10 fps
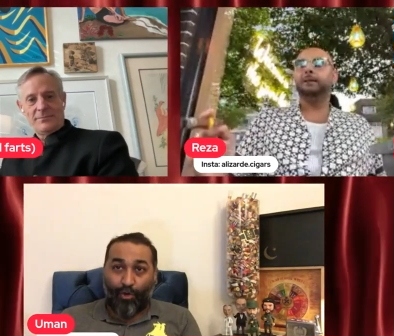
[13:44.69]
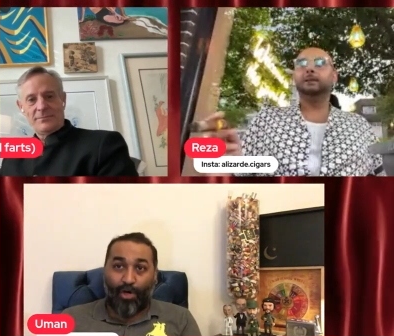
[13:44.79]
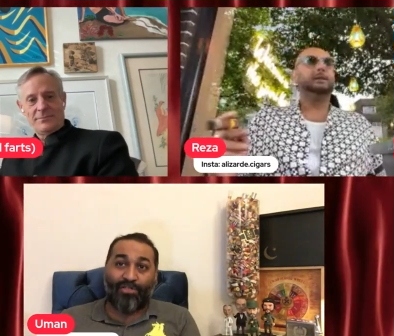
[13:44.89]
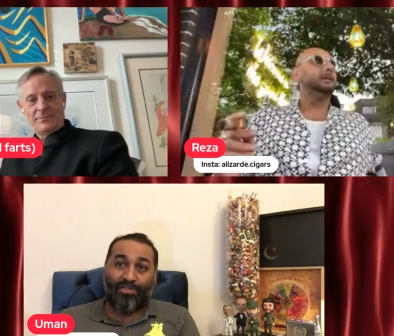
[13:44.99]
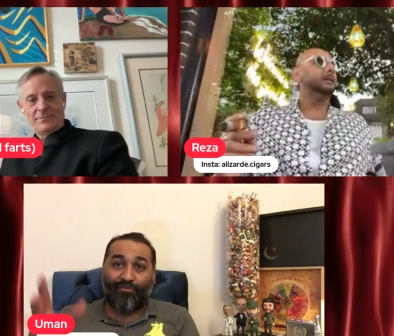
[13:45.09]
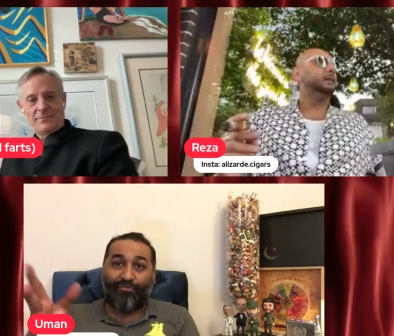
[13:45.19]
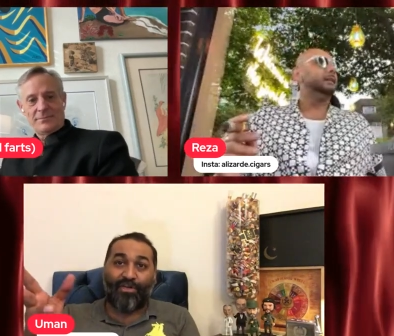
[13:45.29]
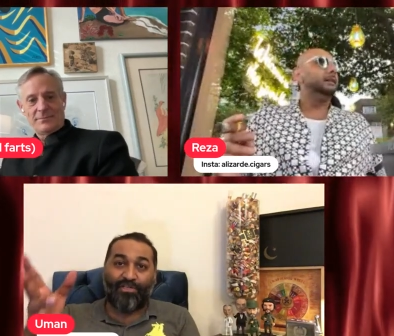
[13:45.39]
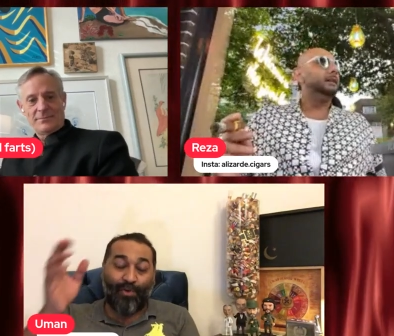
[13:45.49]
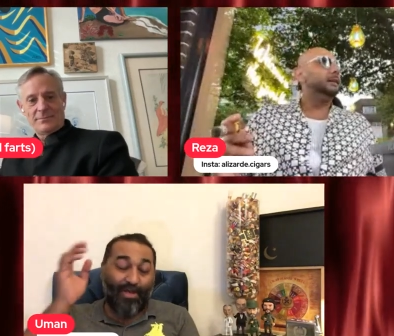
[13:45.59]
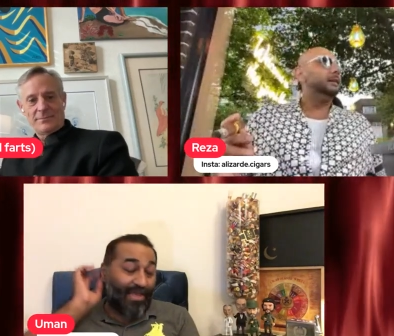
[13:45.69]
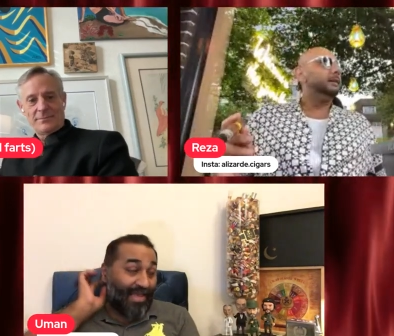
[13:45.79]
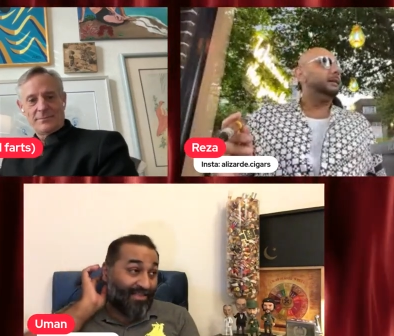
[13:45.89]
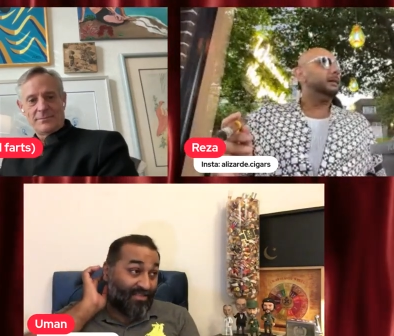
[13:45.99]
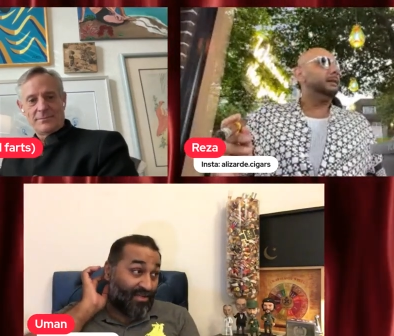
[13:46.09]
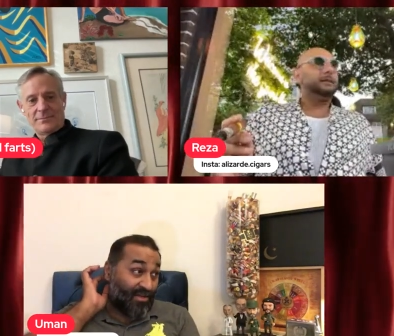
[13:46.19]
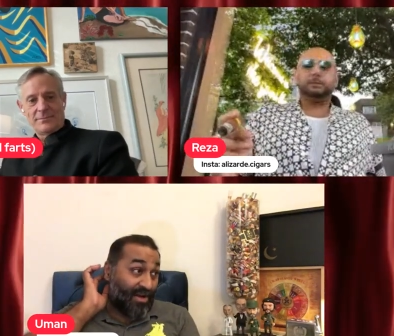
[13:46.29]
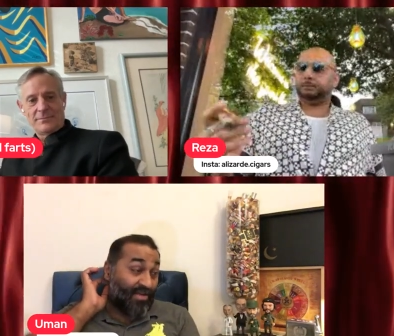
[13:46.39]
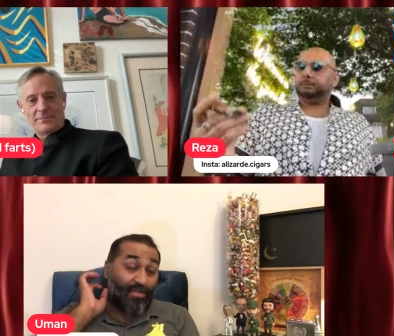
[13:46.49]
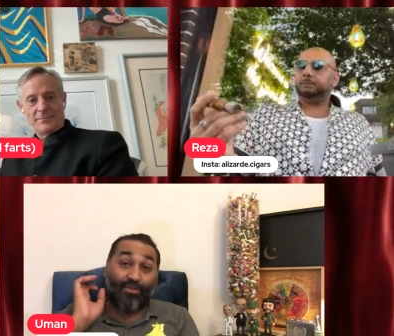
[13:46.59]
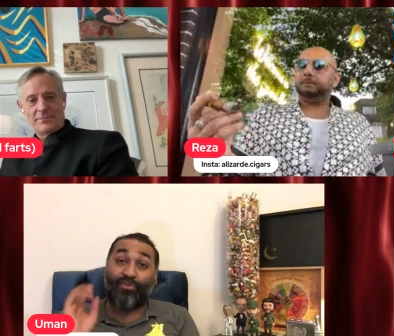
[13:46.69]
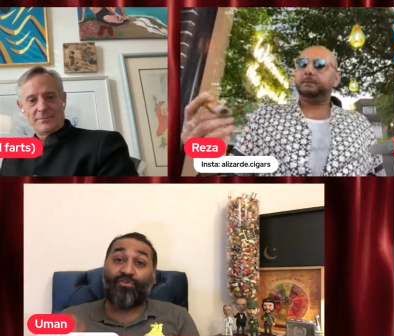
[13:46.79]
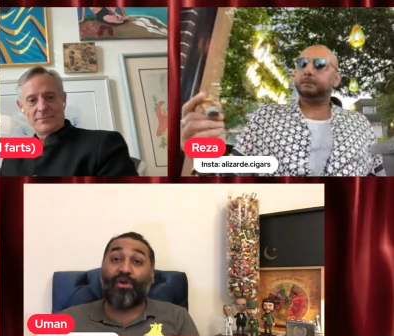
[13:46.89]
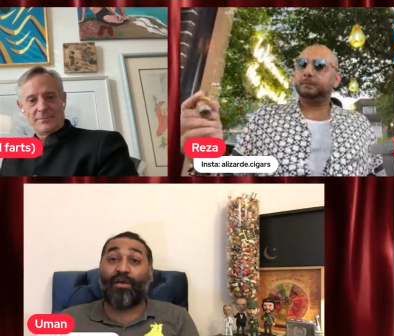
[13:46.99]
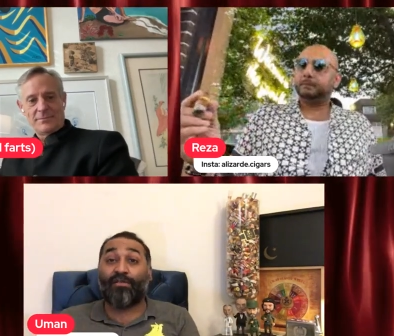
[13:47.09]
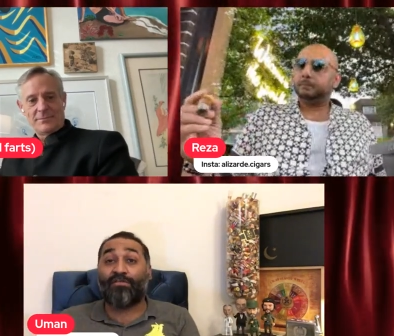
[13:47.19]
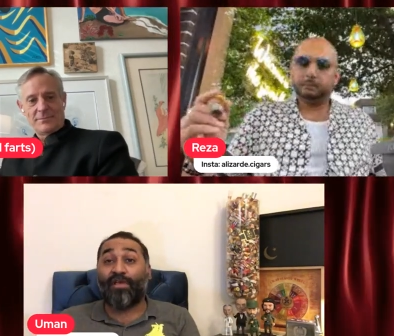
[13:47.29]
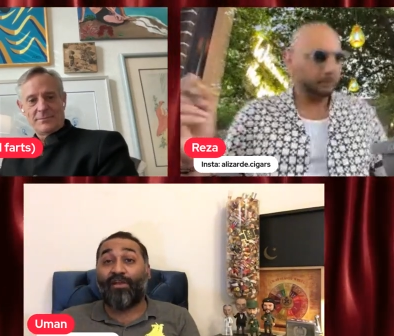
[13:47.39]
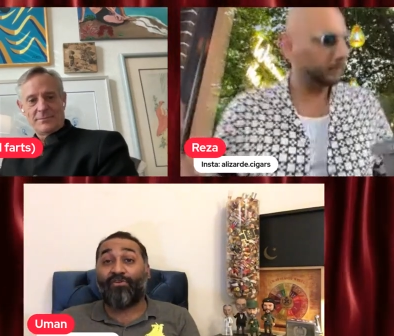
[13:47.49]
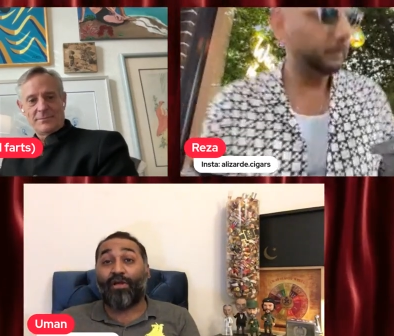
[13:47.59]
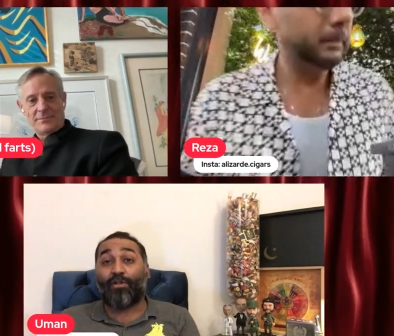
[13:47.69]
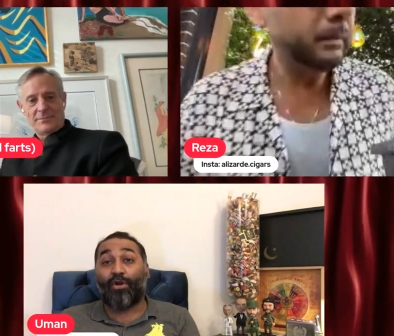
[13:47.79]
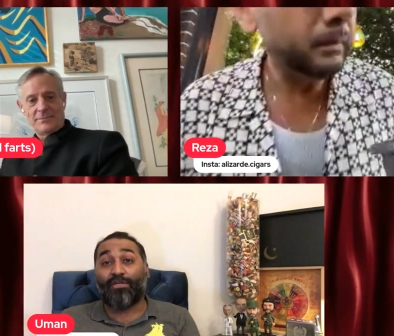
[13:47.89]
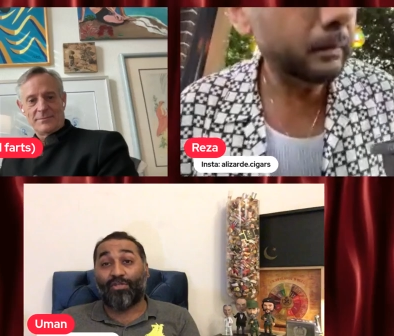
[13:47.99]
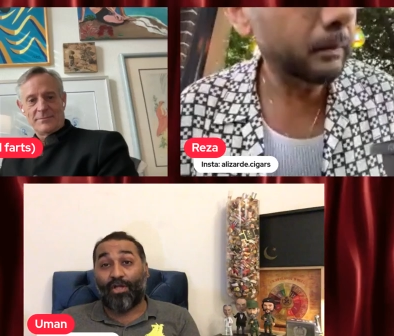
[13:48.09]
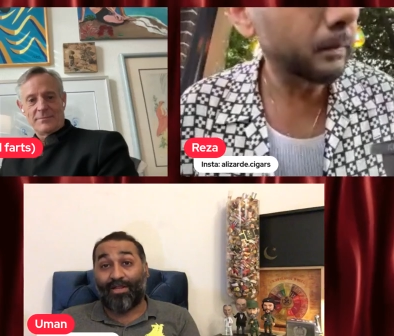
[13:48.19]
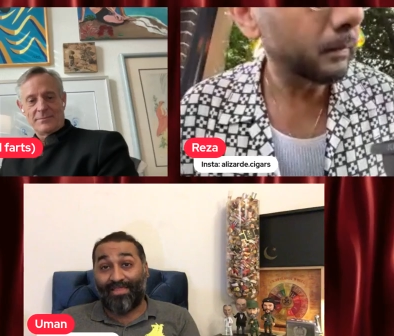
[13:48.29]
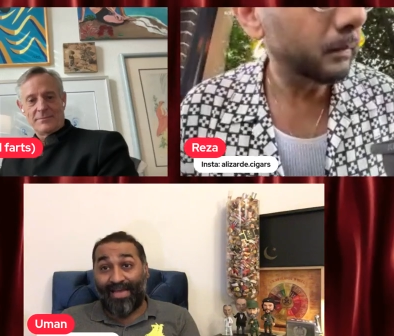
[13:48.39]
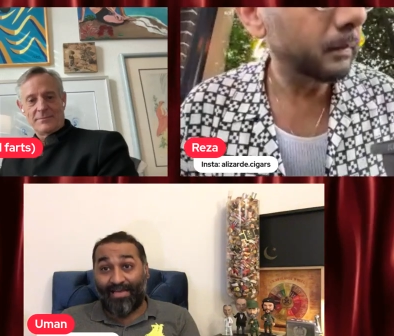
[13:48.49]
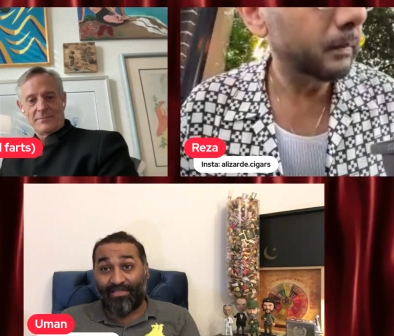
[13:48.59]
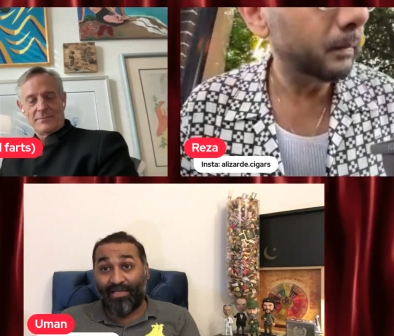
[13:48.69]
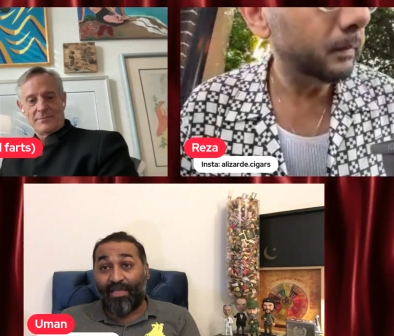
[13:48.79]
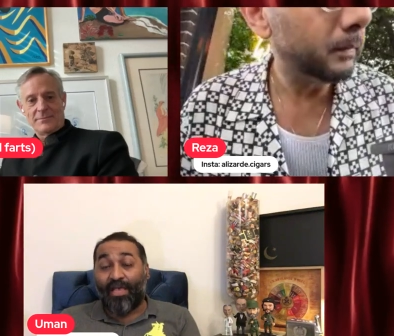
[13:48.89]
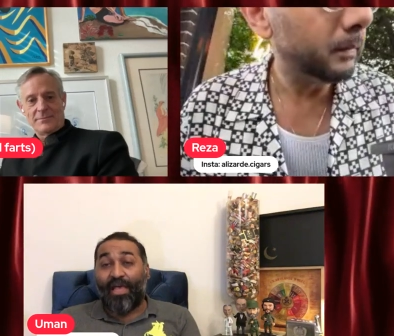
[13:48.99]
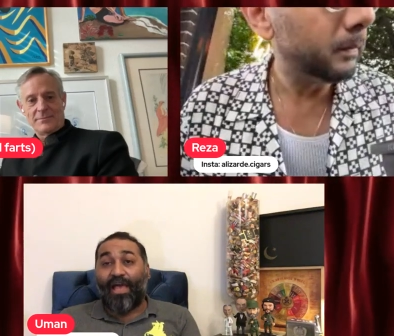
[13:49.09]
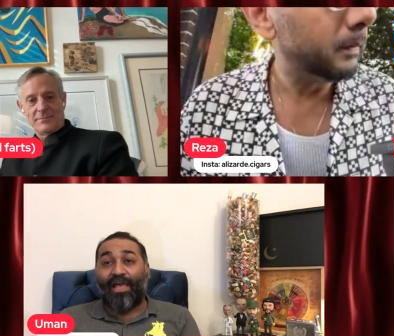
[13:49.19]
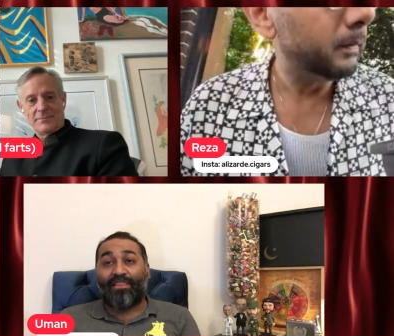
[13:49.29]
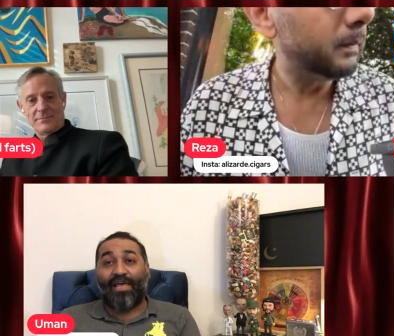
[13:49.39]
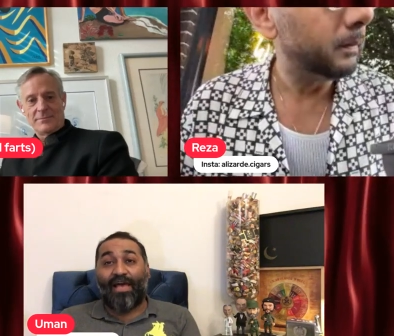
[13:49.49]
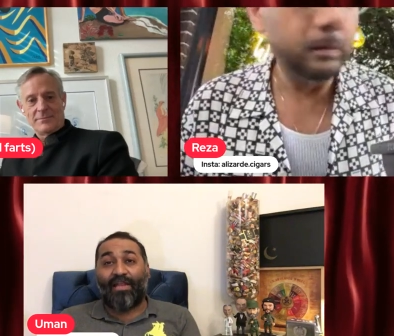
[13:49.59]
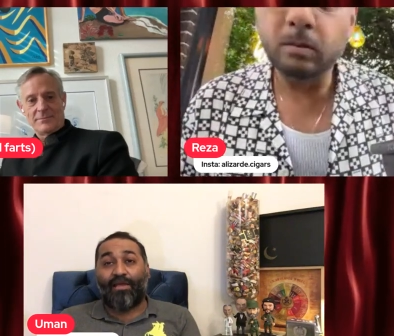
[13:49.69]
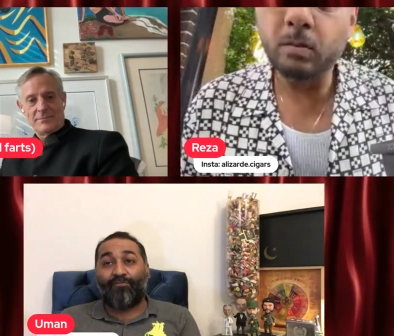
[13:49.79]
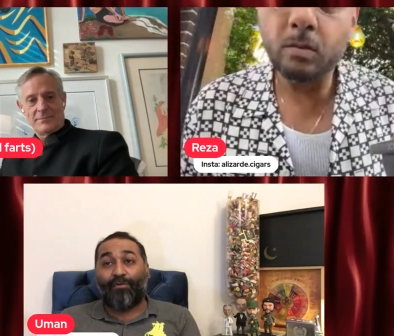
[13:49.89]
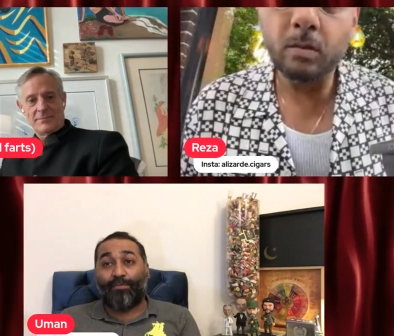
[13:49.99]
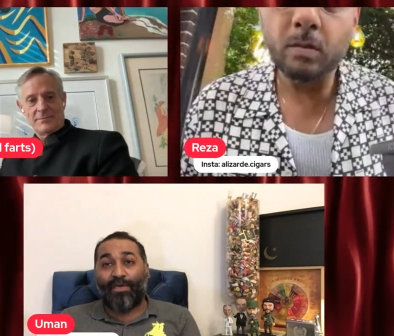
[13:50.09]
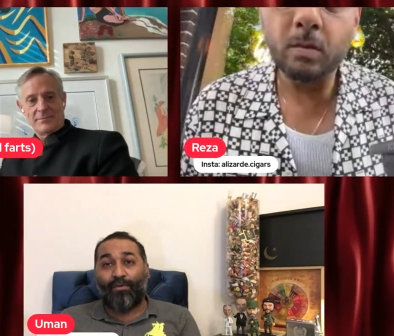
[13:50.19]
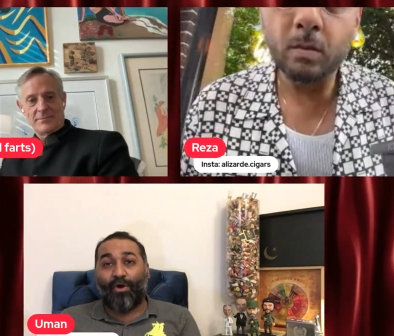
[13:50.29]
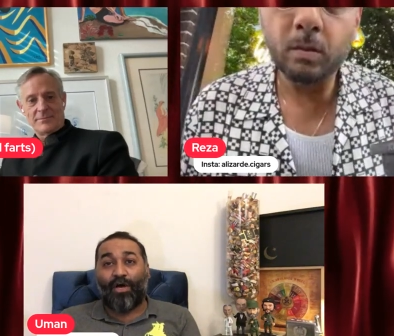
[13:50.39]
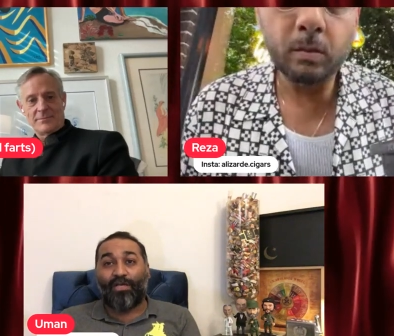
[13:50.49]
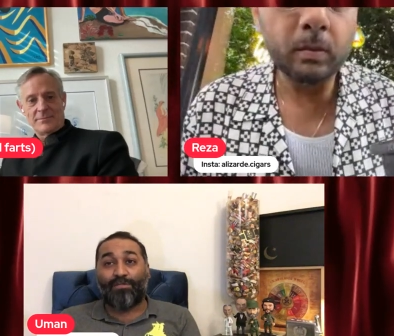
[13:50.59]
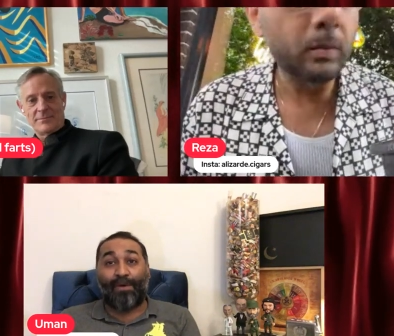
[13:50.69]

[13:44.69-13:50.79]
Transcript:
Speaker 1: course, the first one is related to the drugs and drug lords and all of that. And that for me was